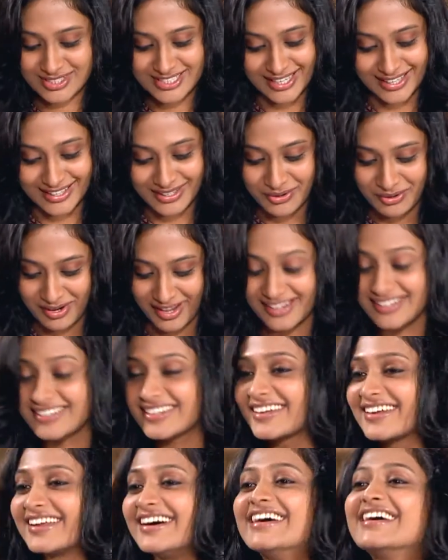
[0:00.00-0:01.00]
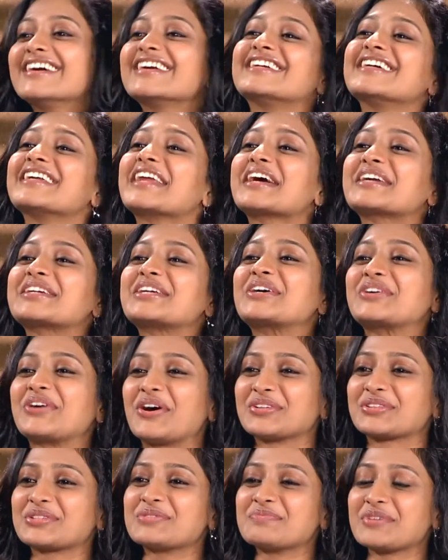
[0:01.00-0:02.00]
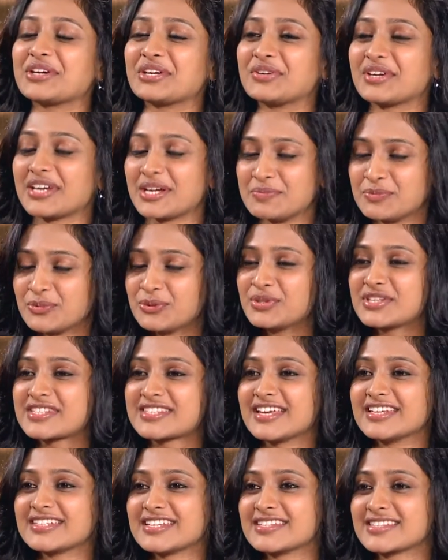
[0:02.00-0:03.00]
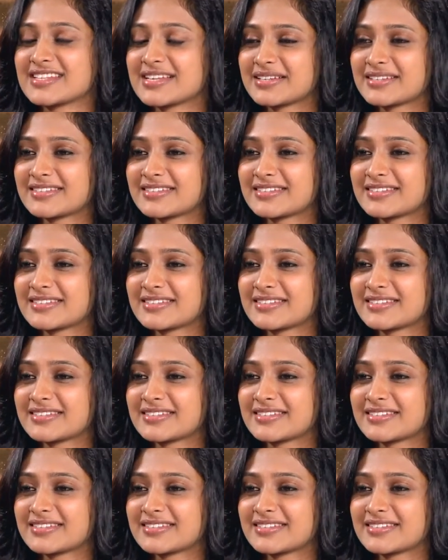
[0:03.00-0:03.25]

sherry, okay. Director Gautam Menon ne moon sentence.